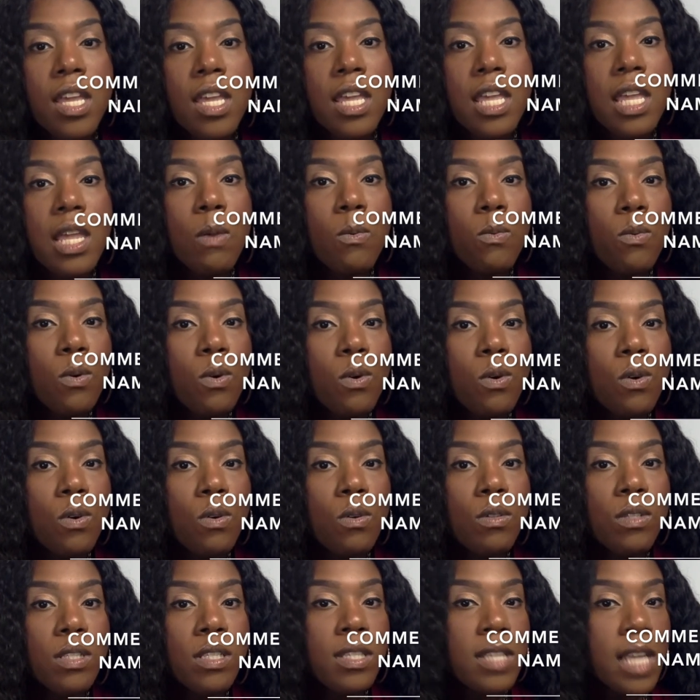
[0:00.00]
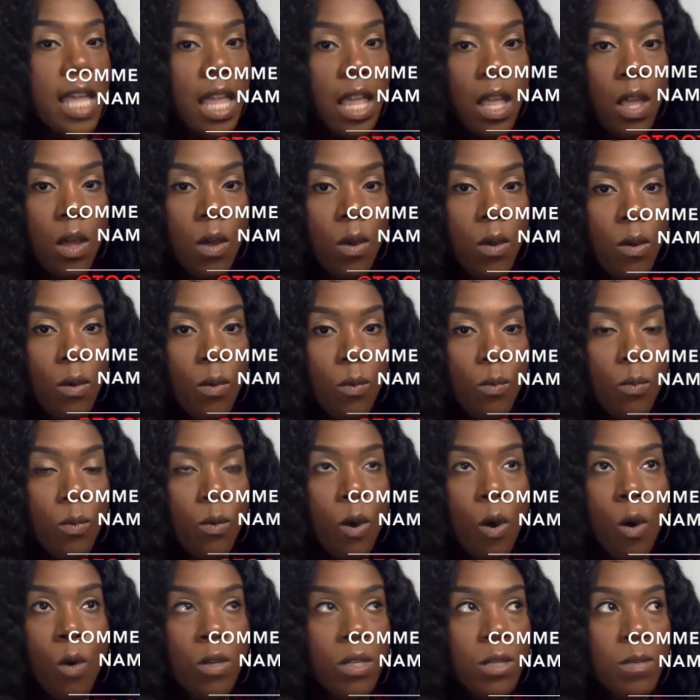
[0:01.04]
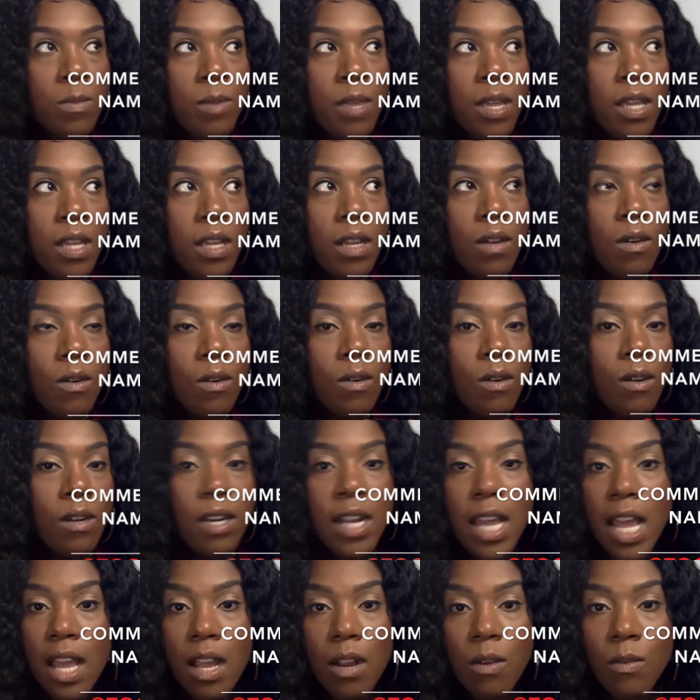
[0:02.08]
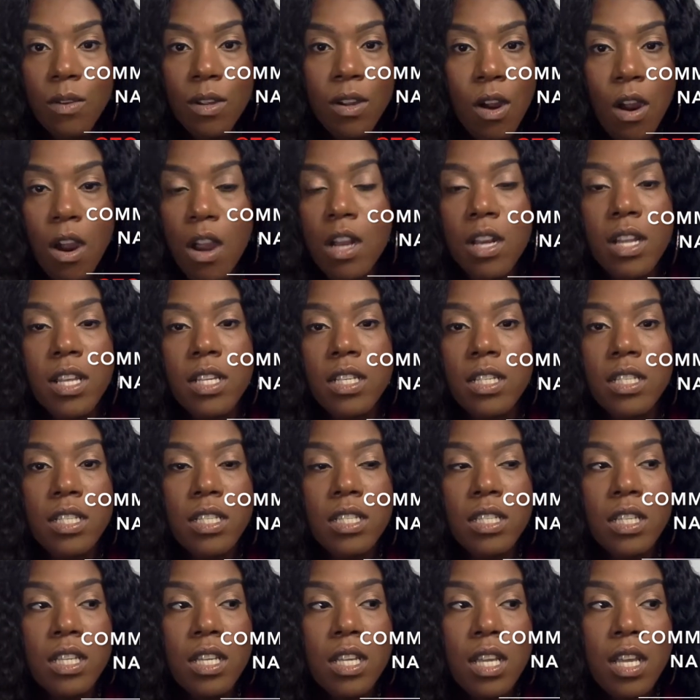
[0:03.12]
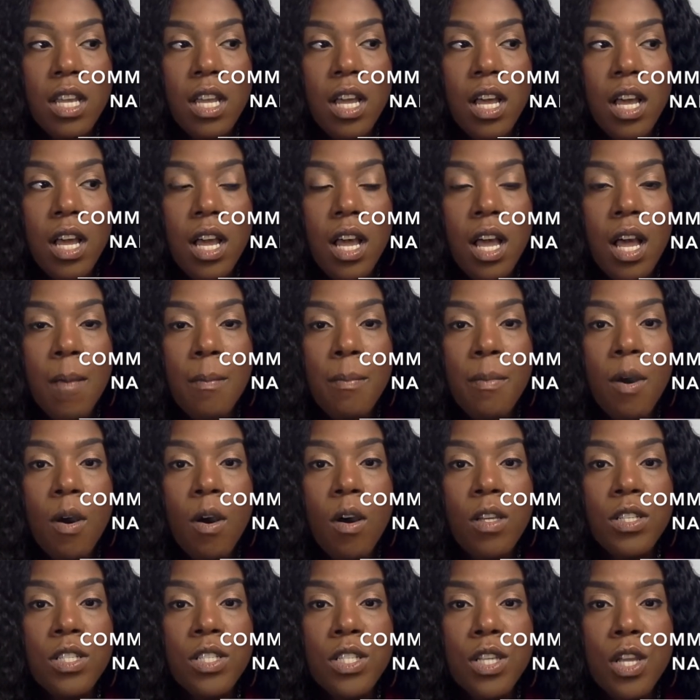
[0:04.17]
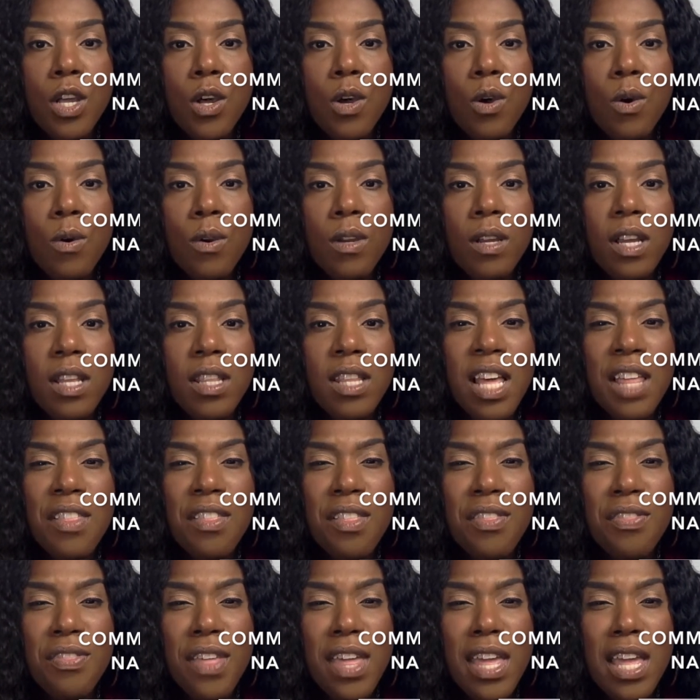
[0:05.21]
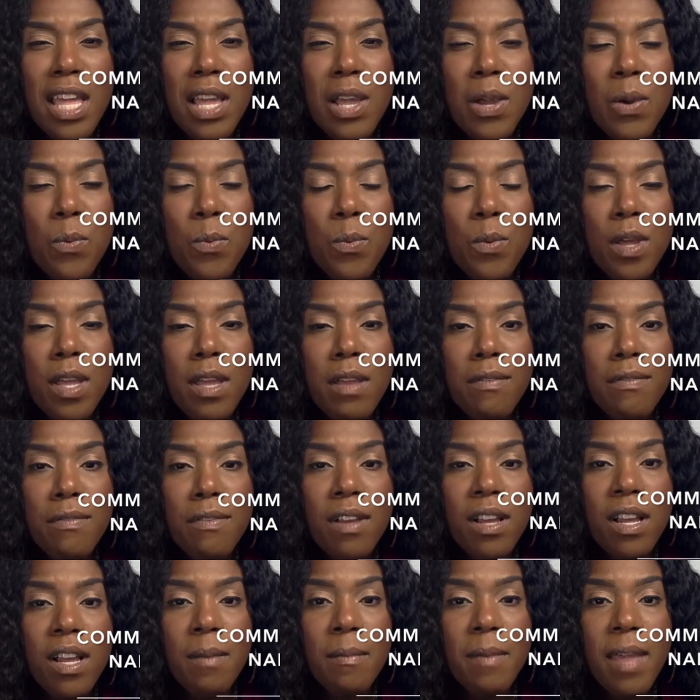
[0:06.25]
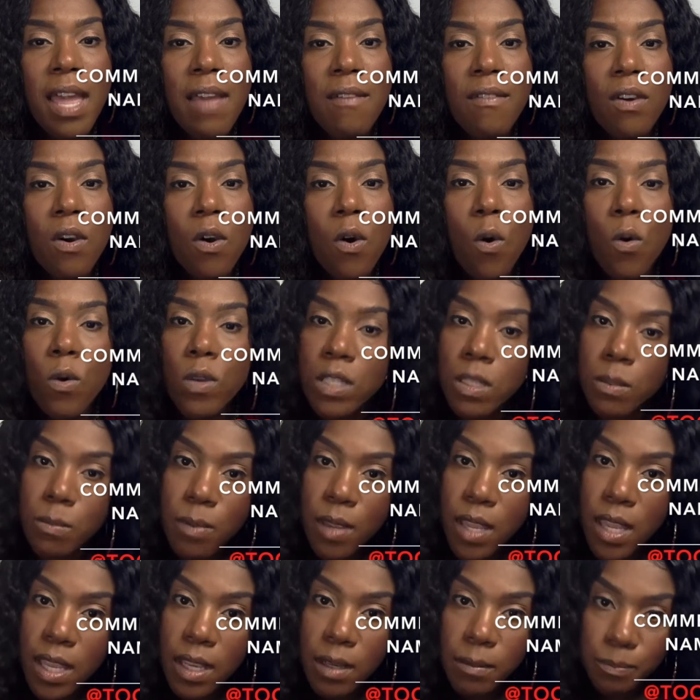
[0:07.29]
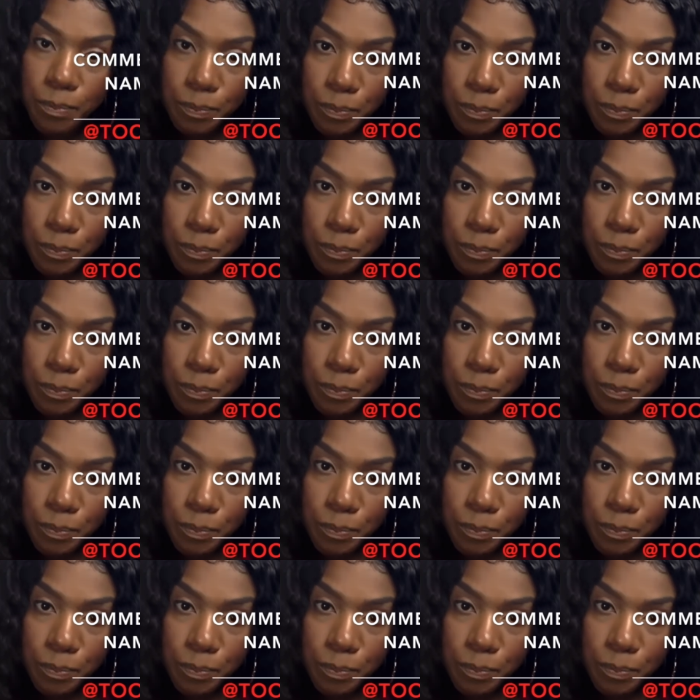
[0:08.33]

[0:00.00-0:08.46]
it will sell, host pick or not, regardless. Also, another thing with having host pick,